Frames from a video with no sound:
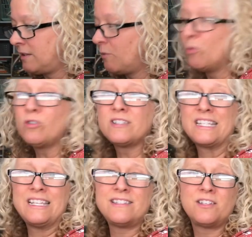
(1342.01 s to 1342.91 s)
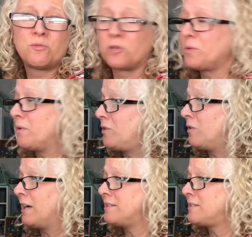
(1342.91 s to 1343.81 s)
Wool's easy to work with, you
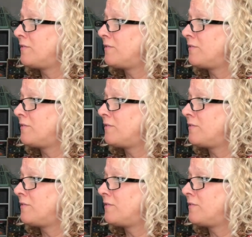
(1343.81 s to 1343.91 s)
guys.